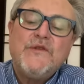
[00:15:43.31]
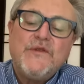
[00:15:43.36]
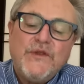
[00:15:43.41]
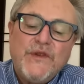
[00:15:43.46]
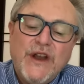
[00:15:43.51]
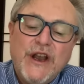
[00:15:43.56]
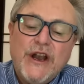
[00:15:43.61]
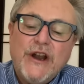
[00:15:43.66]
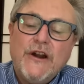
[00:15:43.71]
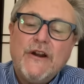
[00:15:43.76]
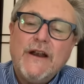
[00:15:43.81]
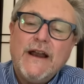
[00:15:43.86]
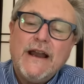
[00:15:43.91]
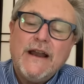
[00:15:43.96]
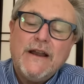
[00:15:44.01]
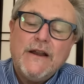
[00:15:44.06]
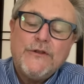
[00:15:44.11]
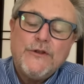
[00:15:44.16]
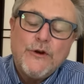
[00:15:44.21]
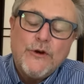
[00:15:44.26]
fear
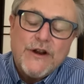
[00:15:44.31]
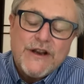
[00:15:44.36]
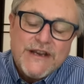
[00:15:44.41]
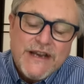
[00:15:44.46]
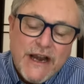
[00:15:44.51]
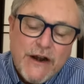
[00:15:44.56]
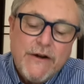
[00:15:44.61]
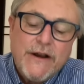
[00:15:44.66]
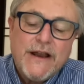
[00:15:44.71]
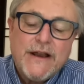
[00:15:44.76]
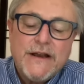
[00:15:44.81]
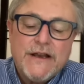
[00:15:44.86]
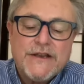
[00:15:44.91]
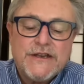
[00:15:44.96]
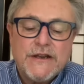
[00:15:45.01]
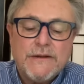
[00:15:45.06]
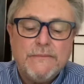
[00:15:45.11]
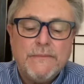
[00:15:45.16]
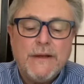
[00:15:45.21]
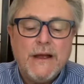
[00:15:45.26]
and
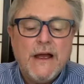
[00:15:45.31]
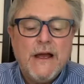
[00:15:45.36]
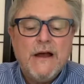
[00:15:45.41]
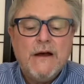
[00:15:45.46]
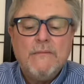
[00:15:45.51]
authoritarianism,